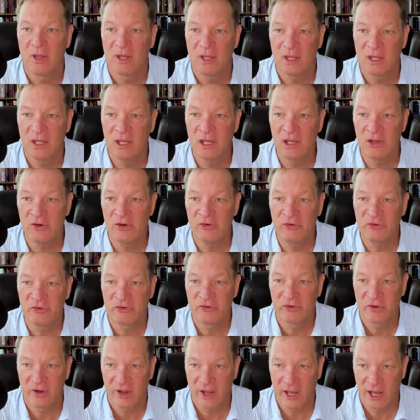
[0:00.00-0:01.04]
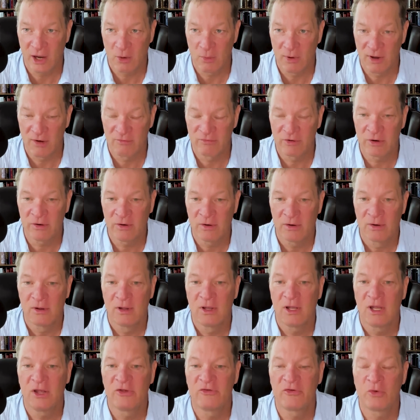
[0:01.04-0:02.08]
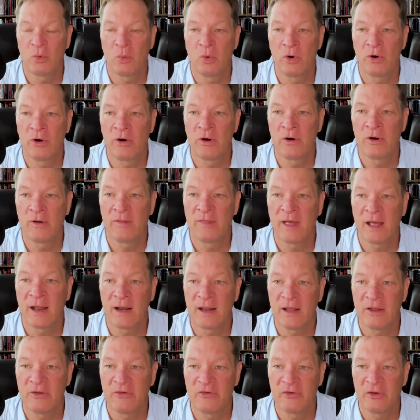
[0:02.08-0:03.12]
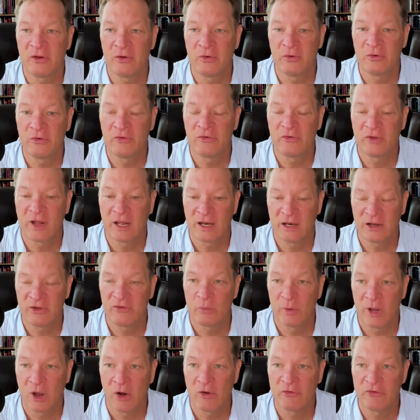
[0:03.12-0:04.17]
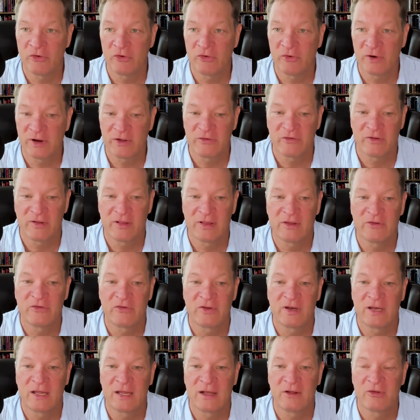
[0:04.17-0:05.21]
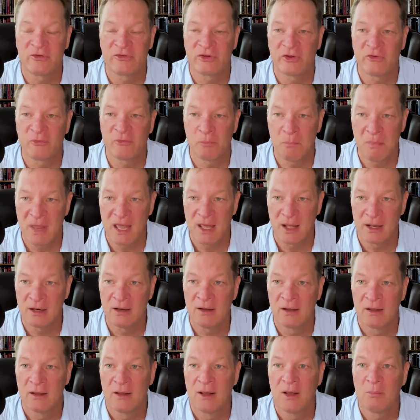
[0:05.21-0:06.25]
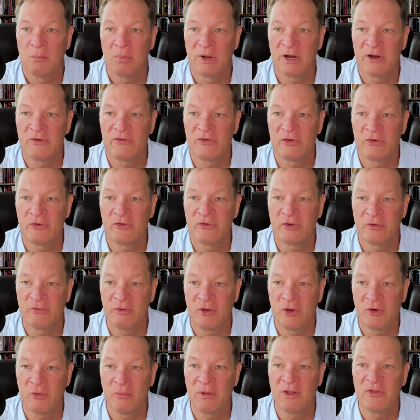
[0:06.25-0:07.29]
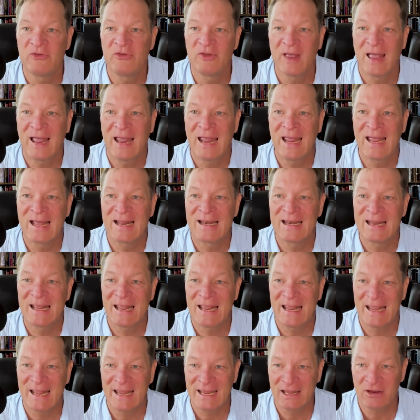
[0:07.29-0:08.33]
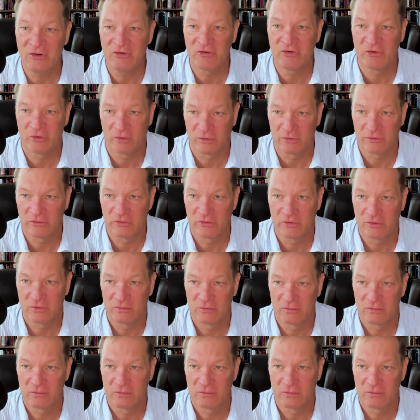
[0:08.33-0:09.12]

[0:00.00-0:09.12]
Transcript: Ish, however, is a word that is used, and we also translate this into English as men, but it's used of humans and angels.